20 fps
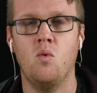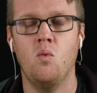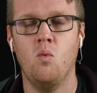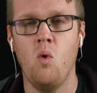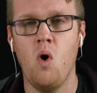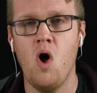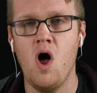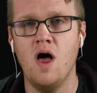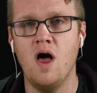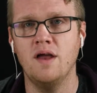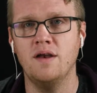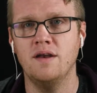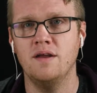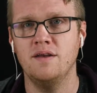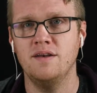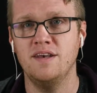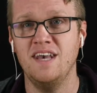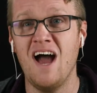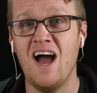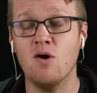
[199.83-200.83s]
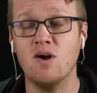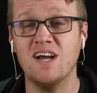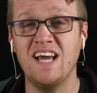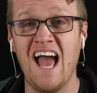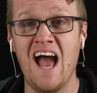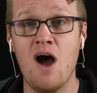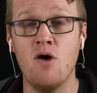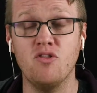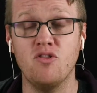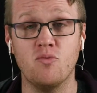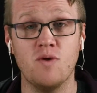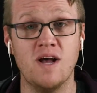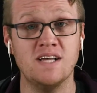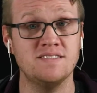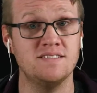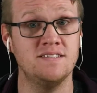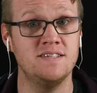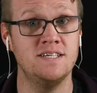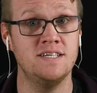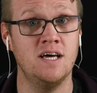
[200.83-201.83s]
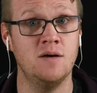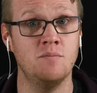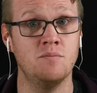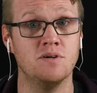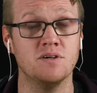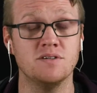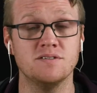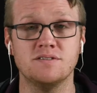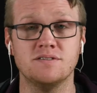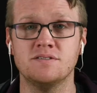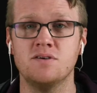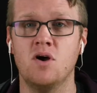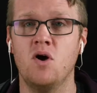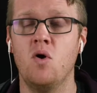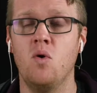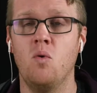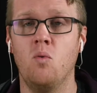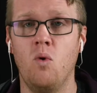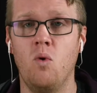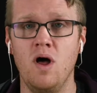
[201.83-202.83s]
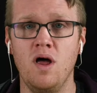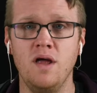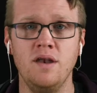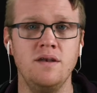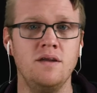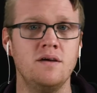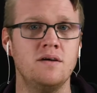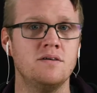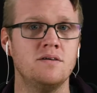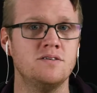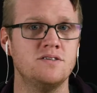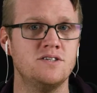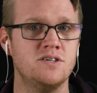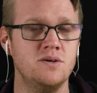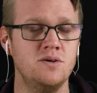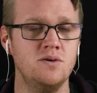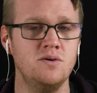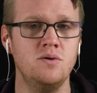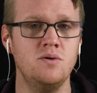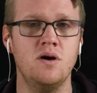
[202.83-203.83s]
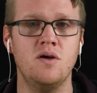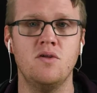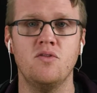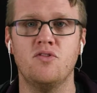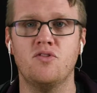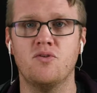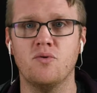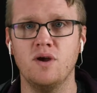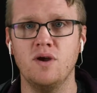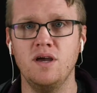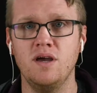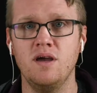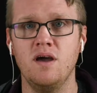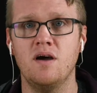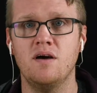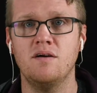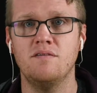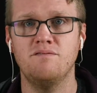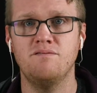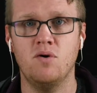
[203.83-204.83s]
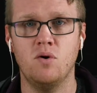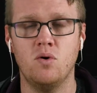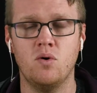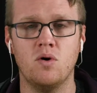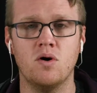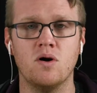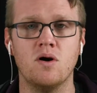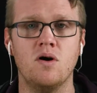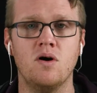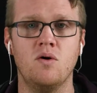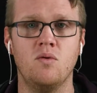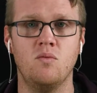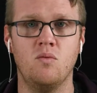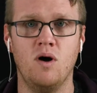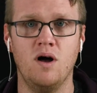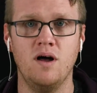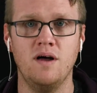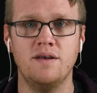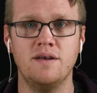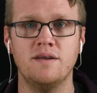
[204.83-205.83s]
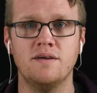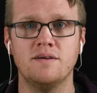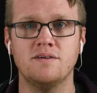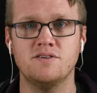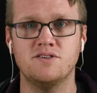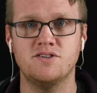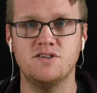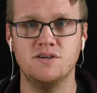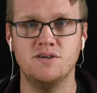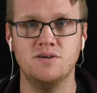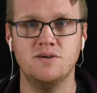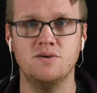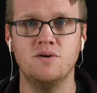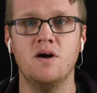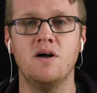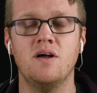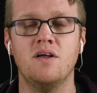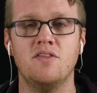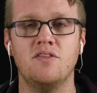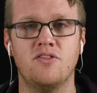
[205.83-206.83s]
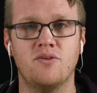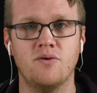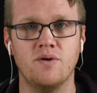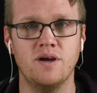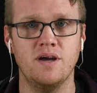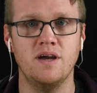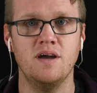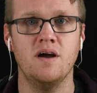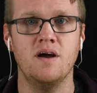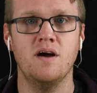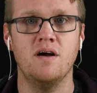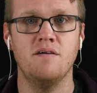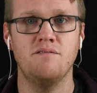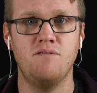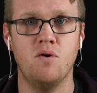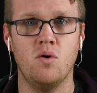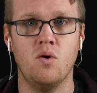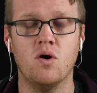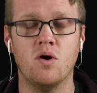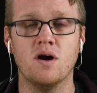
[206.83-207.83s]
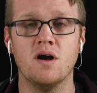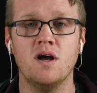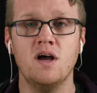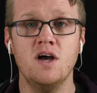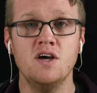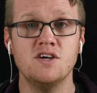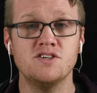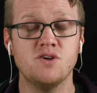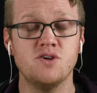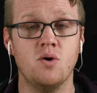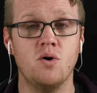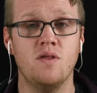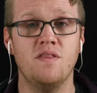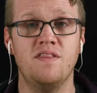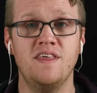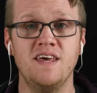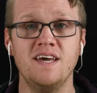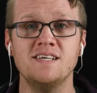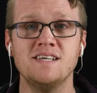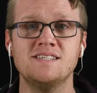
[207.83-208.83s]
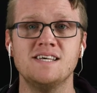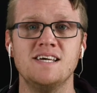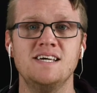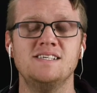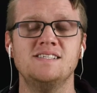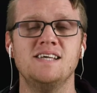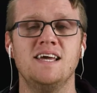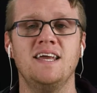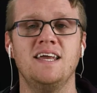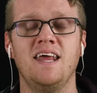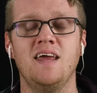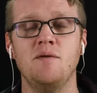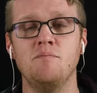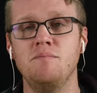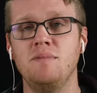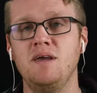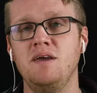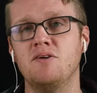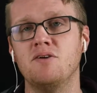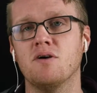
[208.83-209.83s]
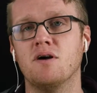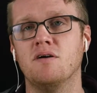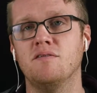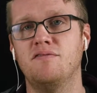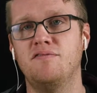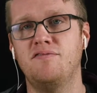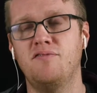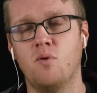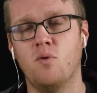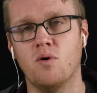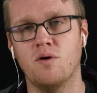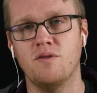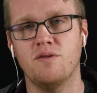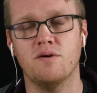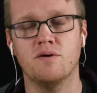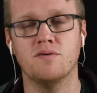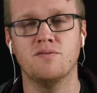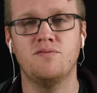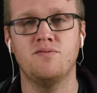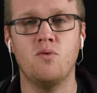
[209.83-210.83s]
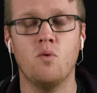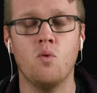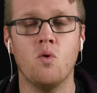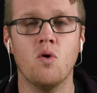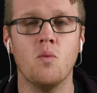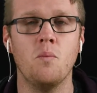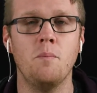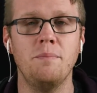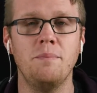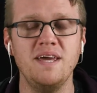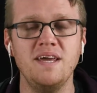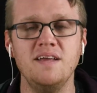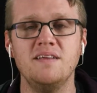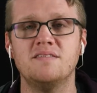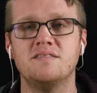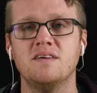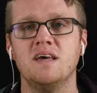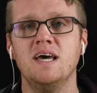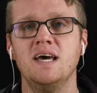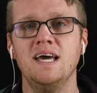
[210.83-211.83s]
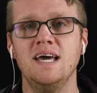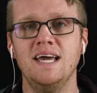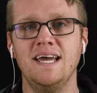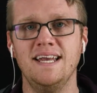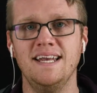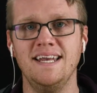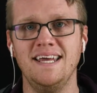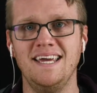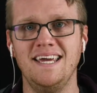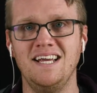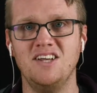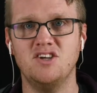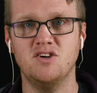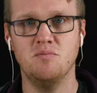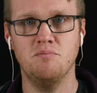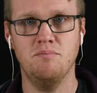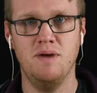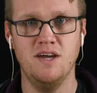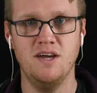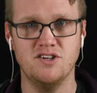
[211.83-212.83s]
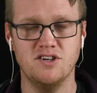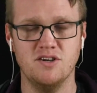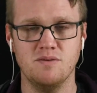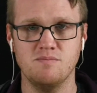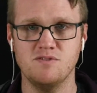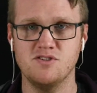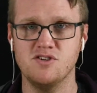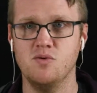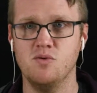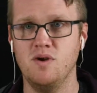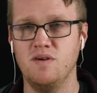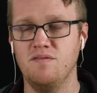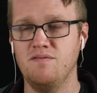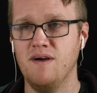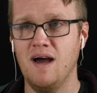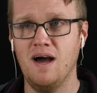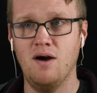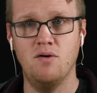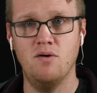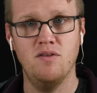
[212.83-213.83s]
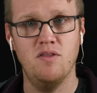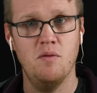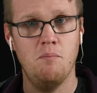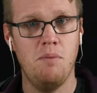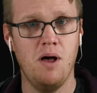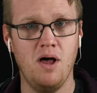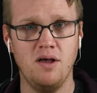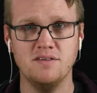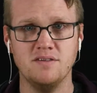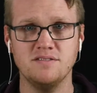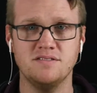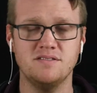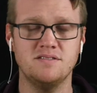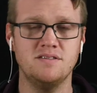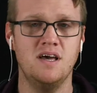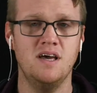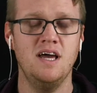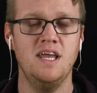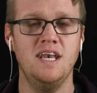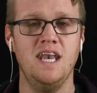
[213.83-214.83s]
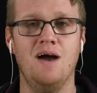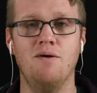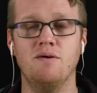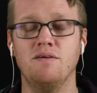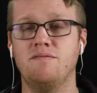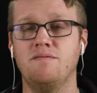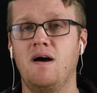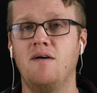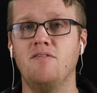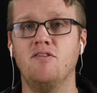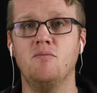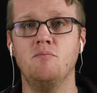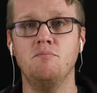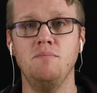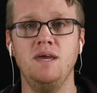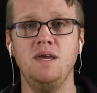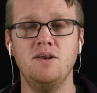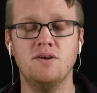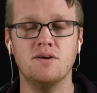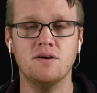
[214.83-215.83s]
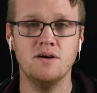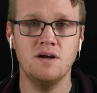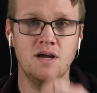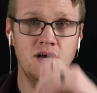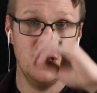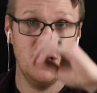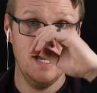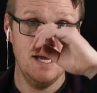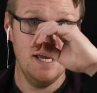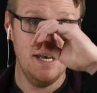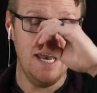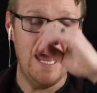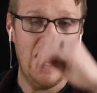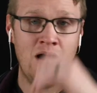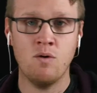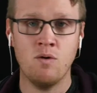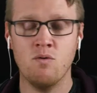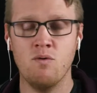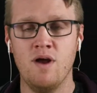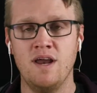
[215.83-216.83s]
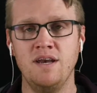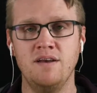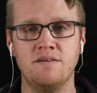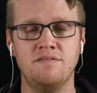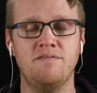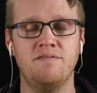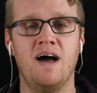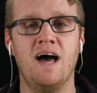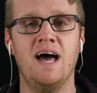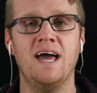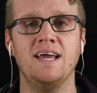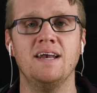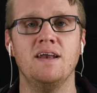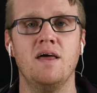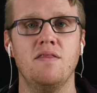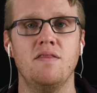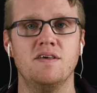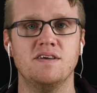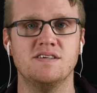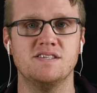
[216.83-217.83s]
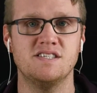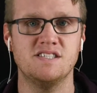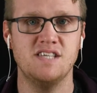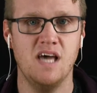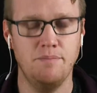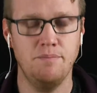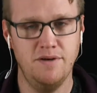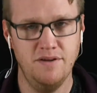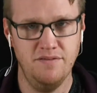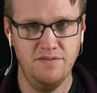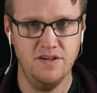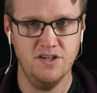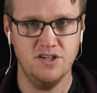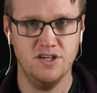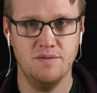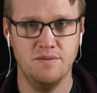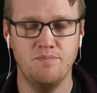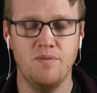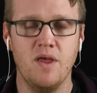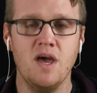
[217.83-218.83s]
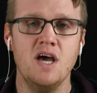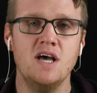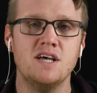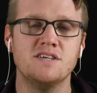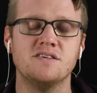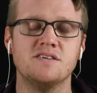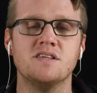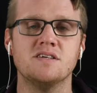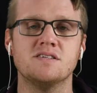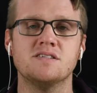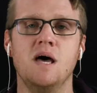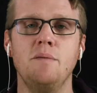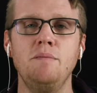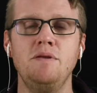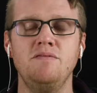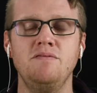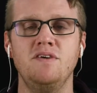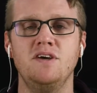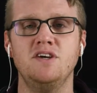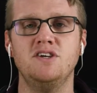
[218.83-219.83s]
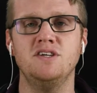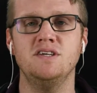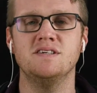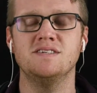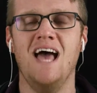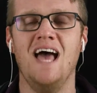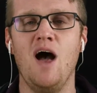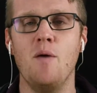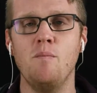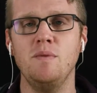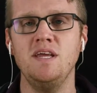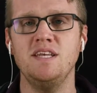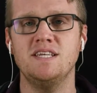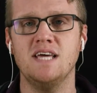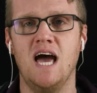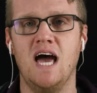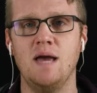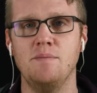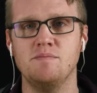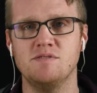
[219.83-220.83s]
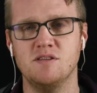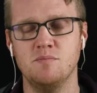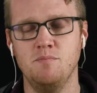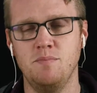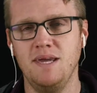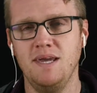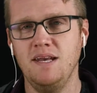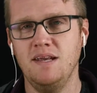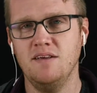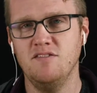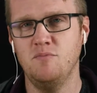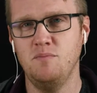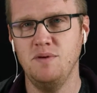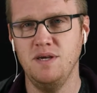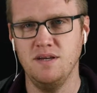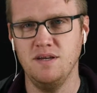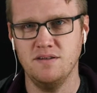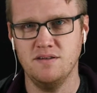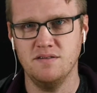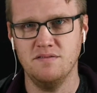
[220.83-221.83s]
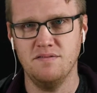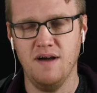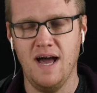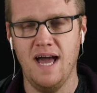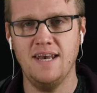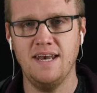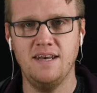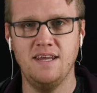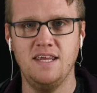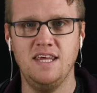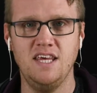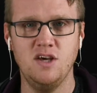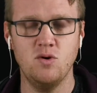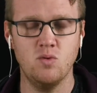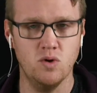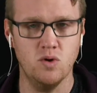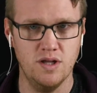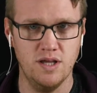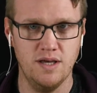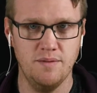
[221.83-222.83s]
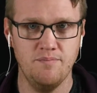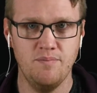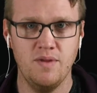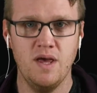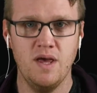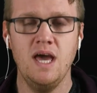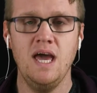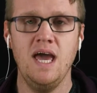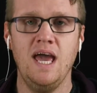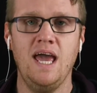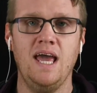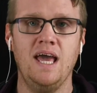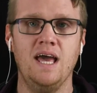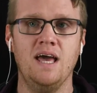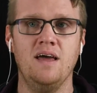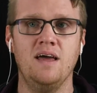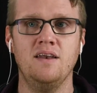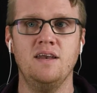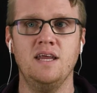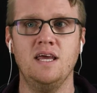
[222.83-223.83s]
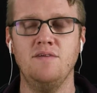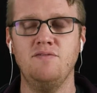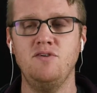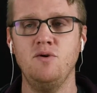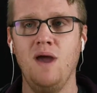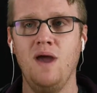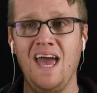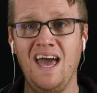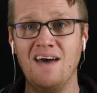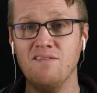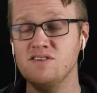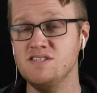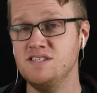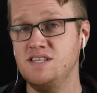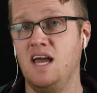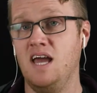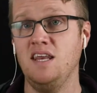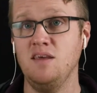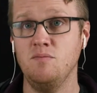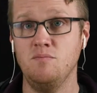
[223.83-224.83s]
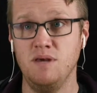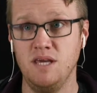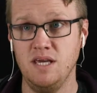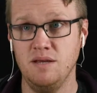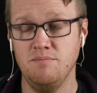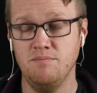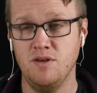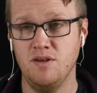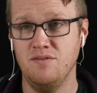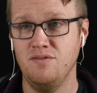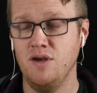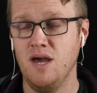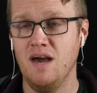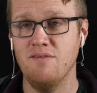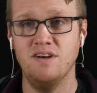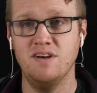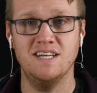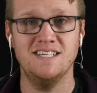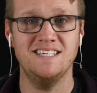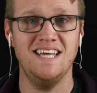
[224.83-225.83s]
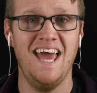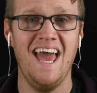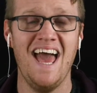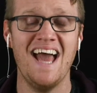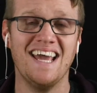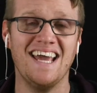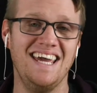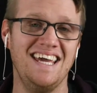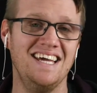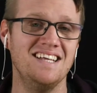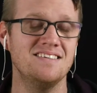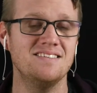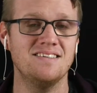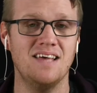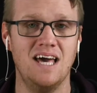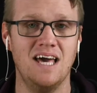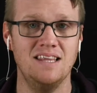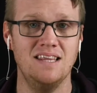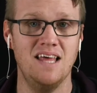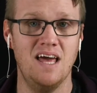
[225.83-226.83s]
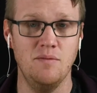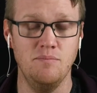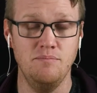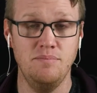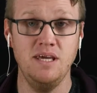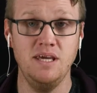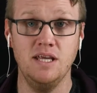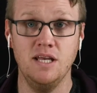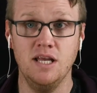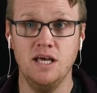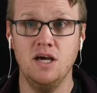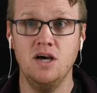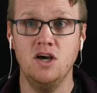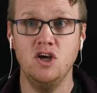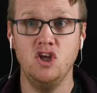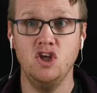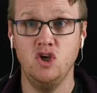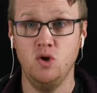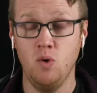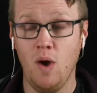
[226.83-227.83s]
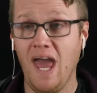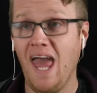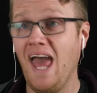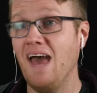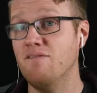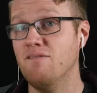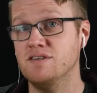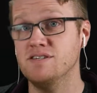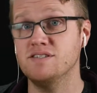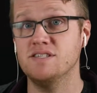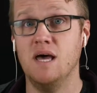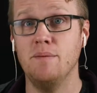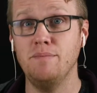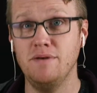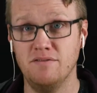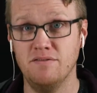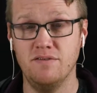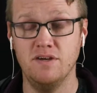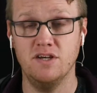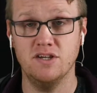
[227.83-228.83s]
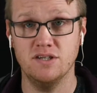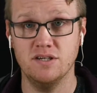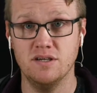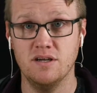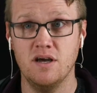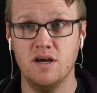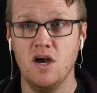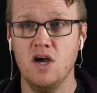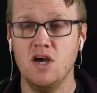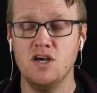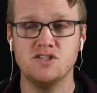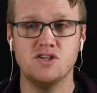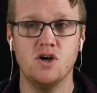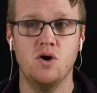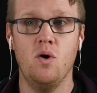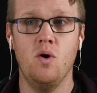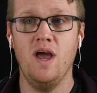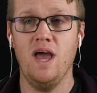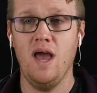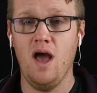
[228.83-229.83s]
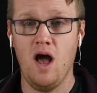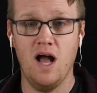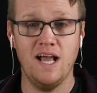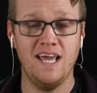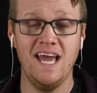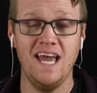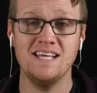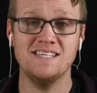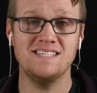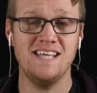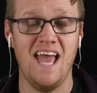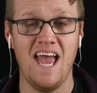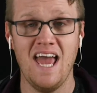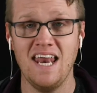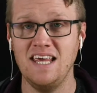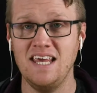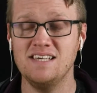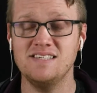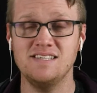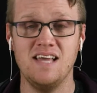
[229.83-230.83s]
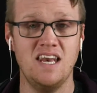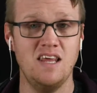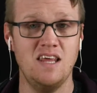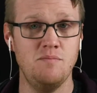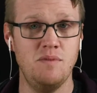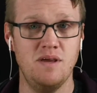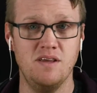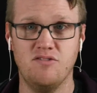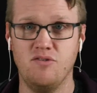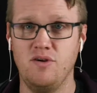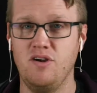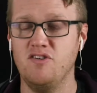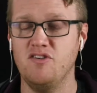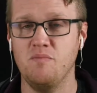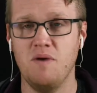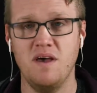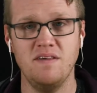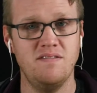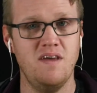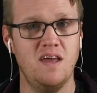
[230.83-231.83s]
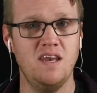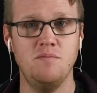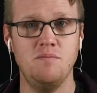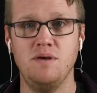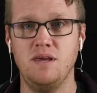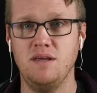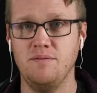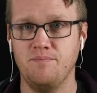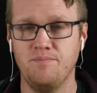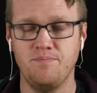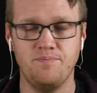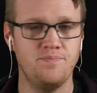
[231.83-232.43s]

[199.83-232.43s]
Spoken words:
1. Now count the rest of the numbers. 1, 2, 3, 4. 1, 2, 3, 4. So this is in a meter of 4. There are 4 beats in each measure. So we found the pulse. Now we found the meter. Now we're ready to find the subdivision. So the subdivision is how many times the beat is being divided equally. And if you have a steady beat, and if you have an attack inside that beat, you have a subdivision. So against any steady beat, so here's my steady beat.